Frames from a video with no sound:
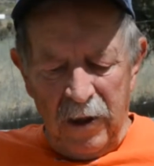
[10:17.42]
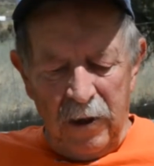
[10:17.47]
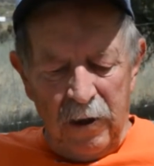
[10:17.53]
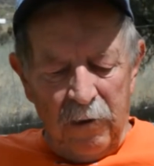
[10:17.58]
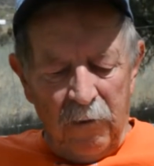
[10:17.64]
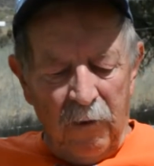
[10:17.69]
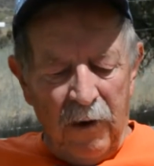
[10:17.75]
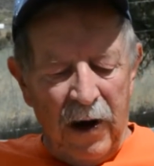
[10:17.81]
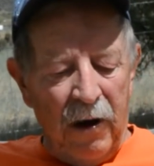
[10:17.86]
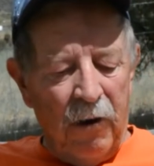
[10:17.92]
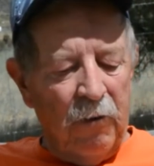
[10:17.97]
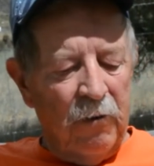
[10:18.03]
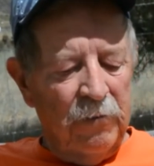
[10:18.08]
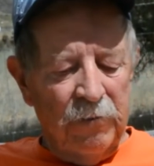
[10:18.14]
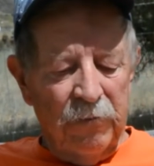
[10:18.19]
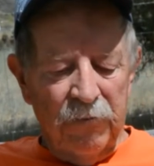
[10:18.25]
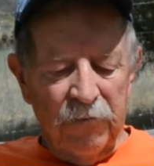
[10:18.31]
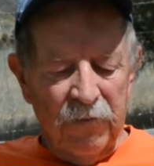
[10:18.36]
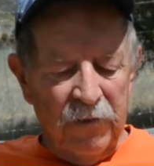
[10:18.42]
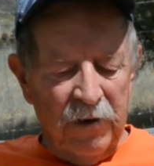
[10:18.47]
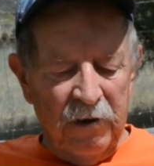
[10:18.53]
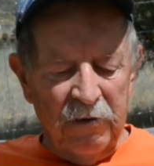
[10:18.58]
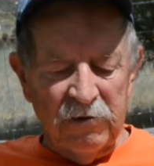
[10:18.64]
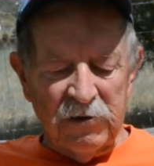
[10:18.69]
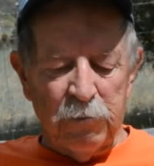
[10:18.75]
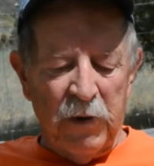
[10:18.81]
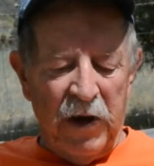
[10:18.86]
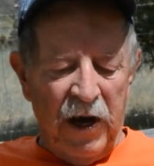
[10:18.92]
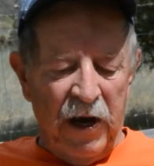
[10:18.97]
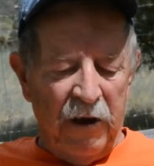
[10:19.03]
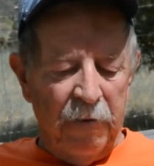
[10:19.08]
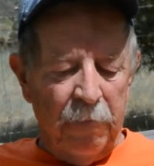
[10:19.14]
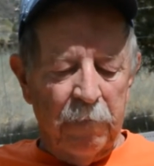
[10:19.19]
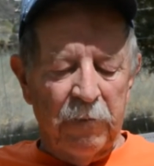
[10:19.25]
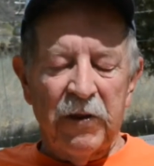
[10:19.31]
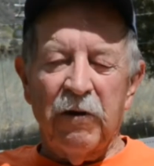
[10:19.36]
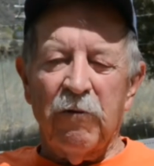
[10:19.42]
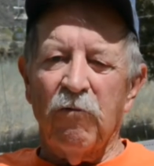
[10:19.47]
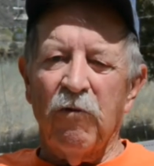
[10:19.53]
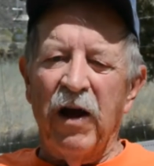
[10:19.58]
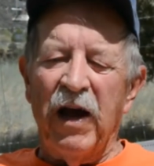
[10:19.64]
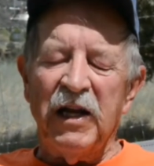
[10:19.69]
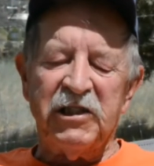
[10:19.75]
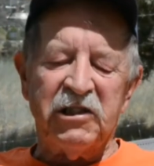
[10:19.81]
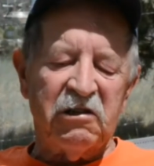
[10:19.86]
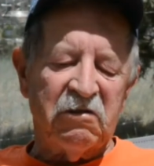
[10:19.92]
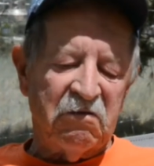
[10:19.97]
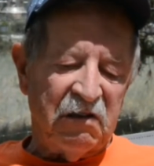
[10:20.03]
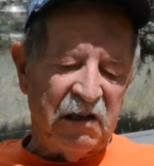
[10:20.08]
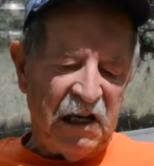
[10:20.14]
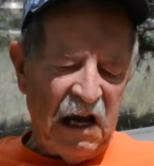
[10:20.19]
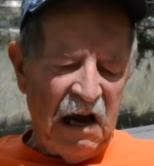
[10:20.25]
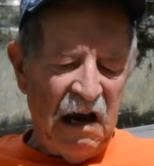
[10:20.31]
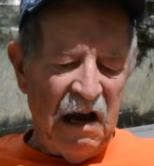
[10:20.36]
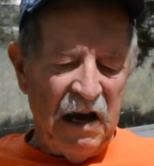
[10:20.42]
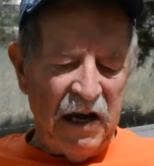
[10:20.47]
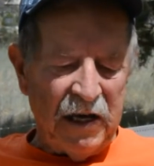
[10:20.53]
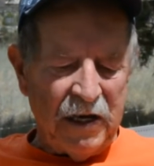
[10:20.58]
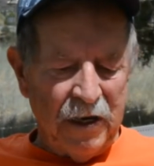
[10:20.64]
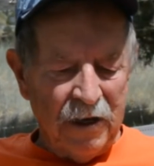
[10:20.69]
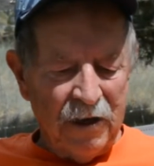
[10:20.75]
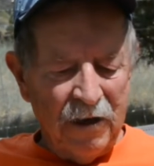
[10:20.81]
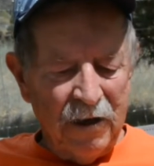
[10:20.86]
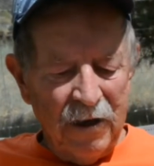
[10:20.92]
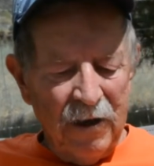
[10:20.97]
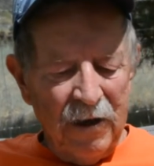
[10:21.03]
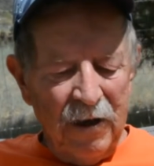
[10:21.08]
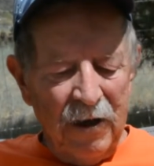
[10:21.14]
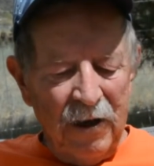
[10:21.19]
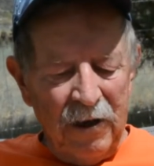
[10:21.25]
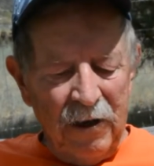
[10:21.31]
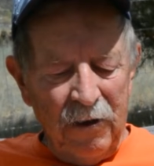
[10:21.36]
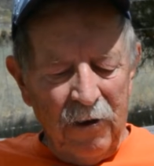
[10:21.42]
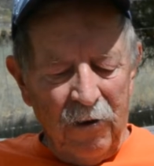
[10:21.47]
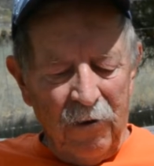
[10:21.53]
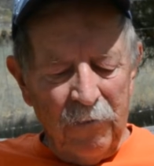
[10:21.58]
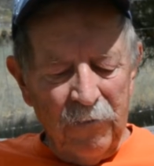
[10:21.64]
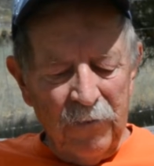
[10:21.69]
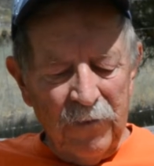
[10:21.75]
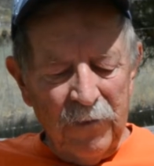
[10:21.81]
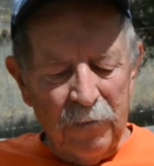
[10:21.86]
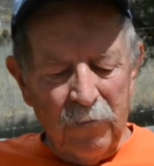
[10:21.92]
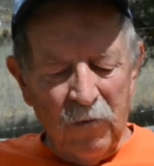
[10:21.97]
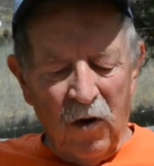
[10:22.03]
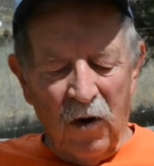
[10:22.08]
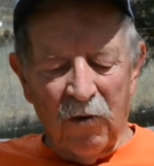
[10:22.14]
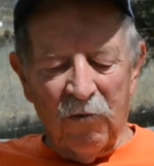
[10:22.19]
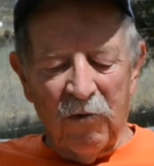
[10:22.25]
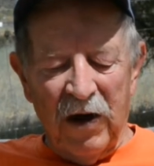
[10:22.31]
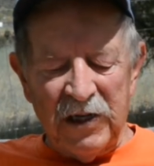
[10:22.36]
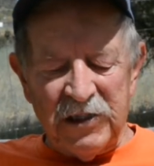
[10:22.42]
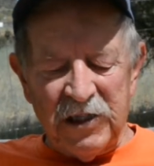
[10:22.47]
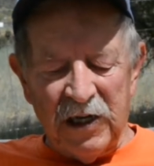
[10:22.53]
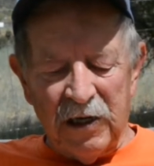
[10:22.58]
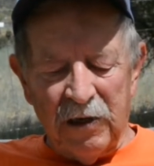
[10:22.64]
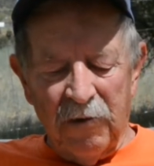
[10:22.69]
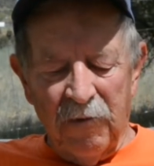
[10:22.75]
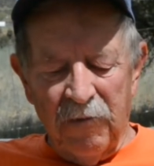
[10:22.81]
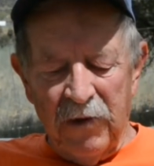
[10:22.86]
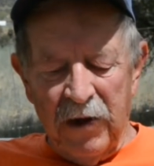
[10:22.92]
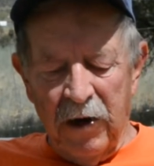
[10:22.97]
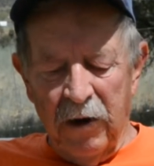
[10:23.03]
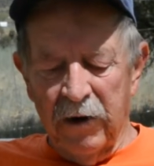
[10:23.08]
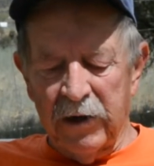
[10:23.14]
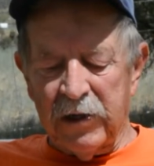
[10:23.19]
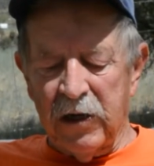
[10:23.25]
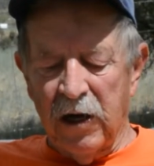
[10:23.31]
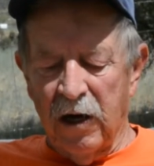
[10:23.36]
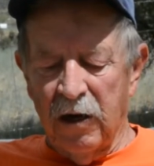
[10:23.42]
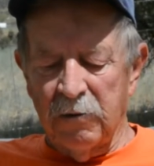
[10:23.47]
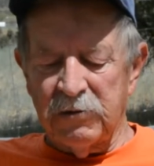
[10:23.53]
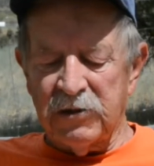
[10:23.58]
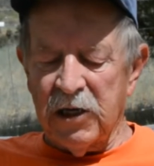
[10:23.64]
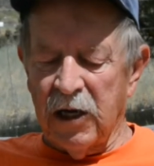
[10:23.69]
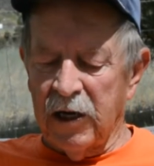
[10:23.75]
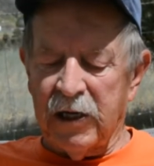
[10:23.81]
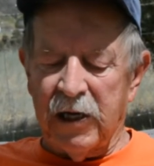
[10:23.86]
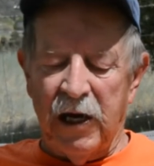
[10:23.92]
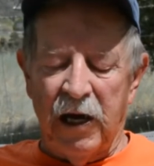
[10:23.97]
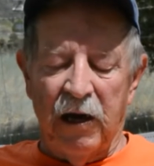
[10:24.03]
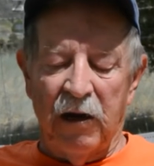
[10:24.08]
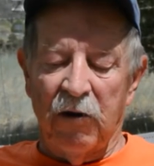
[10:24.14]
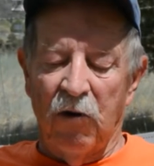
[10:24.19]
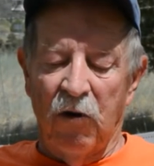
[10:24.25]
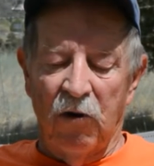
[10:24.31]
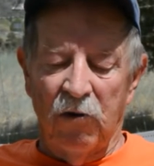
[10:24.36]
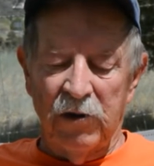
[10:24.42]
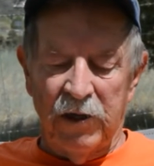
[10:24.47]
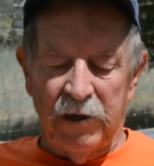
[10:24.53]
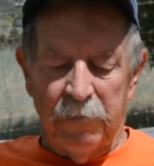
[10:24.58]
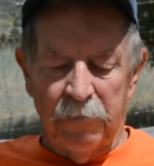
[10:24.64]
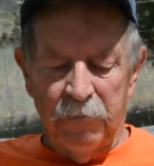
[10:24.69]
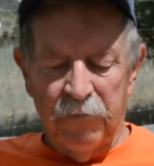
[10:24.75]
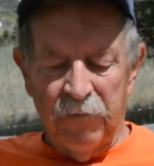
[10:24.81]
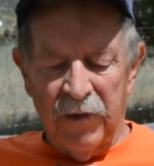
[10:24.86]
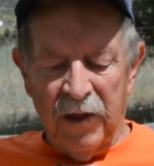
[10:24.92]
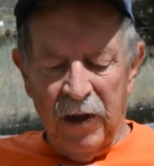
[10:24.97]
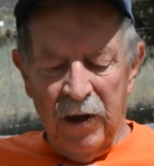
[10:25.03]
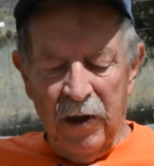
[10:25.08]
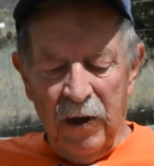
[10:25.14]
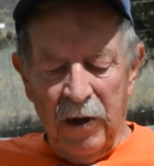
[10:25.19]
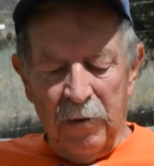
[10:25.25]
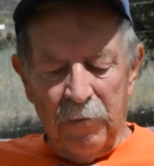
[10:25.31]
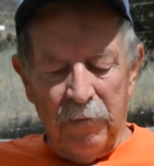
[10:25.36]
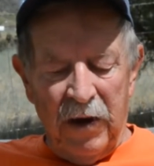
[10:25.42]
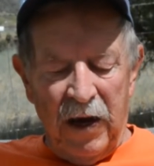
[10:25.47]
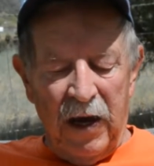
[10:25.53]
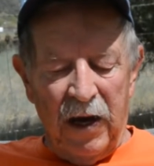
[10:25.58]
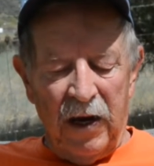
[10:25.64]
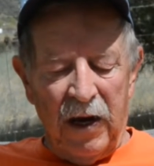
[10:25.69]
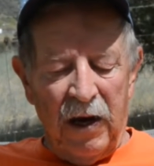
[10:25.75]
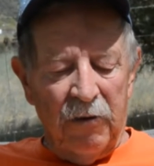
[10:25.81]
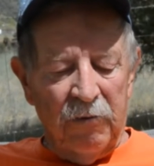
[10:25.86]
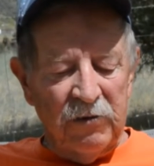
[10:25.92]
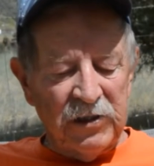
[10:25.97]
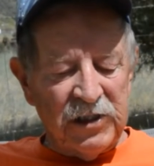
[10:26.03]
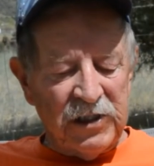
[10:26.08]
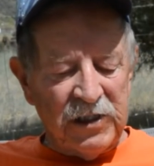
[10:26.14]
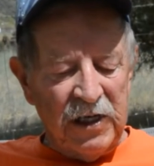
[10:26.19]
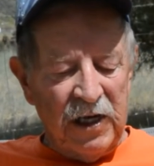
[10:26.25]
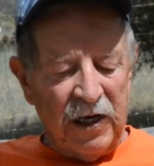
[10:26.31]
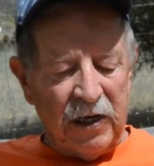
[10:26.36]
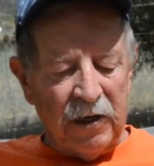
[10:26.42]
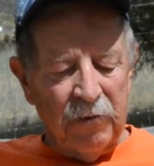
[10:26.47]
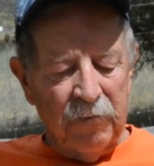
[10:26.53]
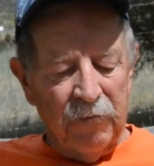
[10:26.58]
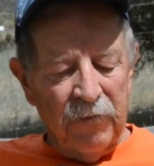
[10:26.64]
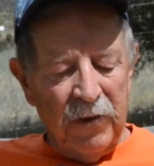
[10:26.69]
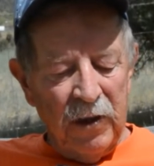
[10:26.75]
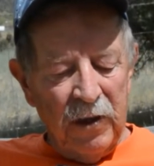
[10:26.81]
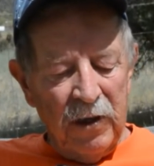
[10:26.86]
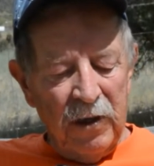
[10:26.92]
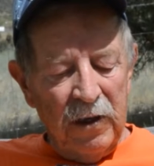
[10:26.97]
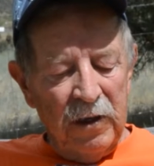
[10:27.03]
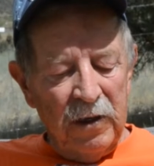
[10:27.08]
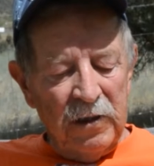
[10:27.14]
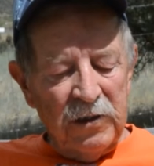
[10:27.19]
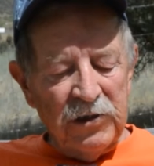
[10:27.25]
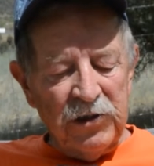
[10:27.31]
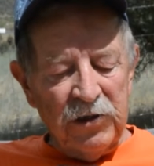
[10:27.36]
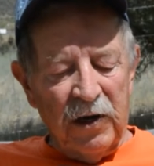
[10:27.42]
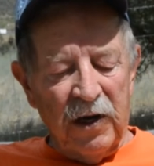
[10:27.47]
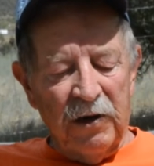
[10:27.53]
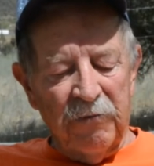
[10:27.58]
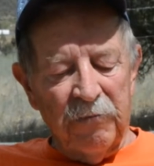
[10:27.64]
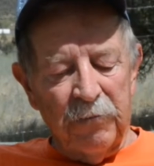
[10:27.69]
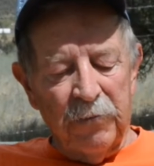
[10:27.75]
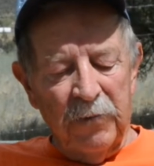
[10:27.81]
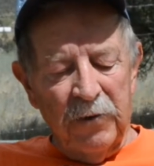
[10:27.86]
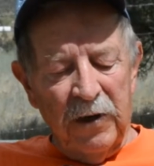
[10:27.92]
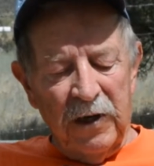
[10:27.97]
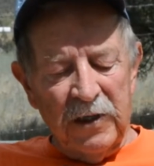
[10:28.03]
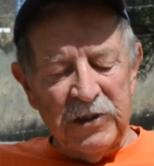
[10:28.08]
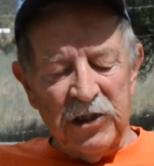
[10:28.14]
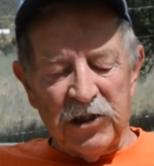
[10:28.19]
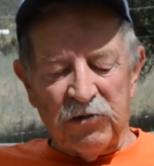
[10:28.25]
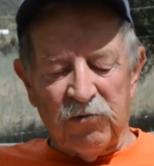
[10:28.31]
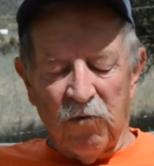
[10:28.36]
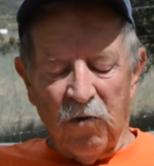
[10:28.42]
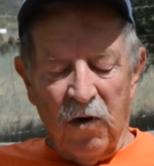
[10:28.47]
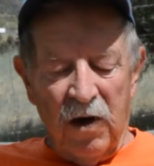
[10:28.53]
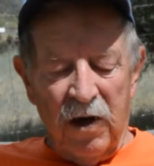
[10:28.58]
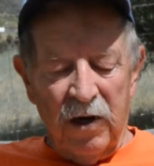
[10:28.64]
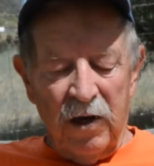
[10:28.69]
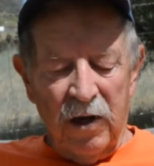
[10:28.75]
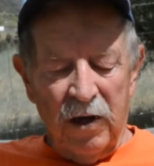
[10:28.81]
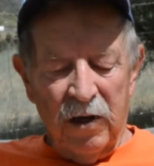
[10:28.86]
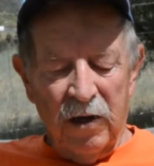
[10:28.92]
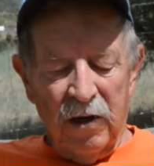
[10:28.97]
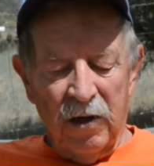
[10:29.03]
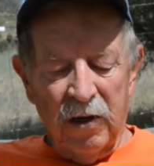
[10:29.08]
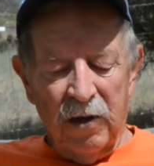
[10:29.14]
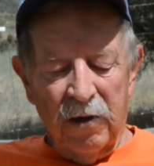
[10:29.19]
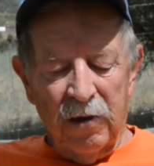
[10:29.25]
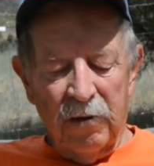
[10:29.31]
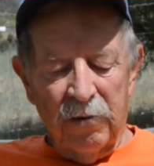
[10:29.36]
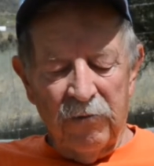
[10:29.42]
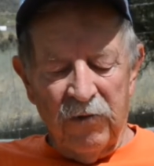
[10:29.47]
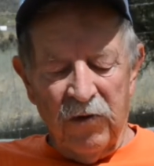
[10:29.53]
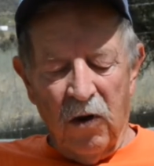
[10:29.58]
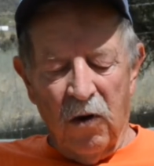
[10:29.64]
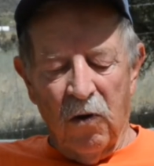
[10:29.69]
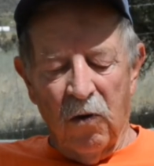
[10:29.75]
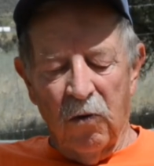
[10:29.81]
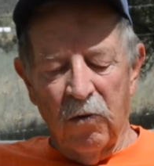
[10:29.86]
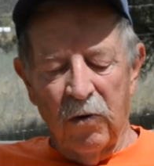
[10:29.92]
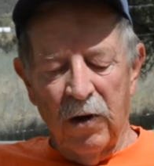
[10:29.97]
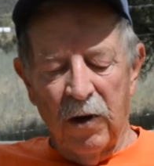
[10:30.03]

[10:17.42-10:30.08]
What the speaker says: Wow, it was bad. Retch, gag, you know, more retching. Here it comes, I can't hold it. Man, I was sick. Should I just run? No.